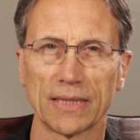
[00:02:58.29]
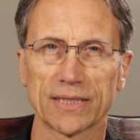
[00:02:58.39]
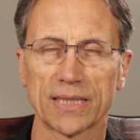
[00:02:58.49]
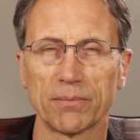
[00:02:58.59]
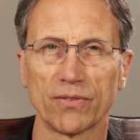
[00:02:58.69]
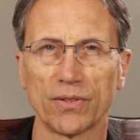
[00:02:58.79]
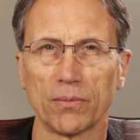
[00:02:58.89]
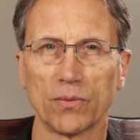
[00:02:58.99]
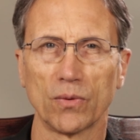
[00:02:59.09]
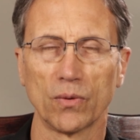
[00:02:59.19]
Now, some of
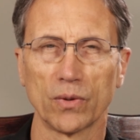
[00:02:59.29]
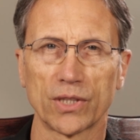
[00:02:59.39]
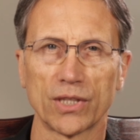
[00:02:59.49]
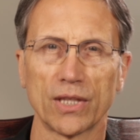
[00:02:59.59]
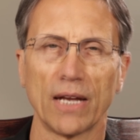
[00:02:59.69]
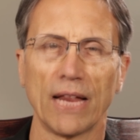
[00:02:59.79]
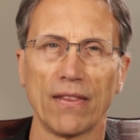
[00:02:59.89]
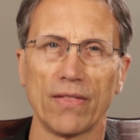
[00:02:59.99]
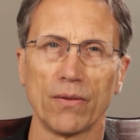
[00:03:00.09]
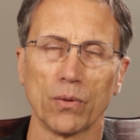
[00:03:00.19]
them which
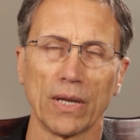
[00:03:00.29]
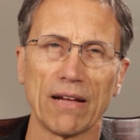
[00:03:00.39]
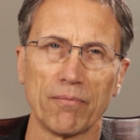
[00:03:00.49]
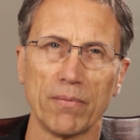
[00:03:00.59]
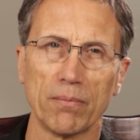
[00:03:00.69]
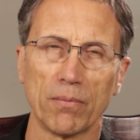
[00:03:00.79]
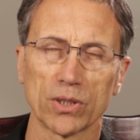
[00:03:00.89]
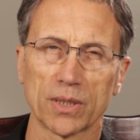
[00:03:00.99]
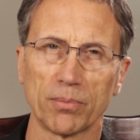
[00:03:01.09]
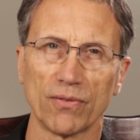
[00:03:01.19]
will have
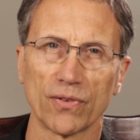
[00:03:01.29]
multiple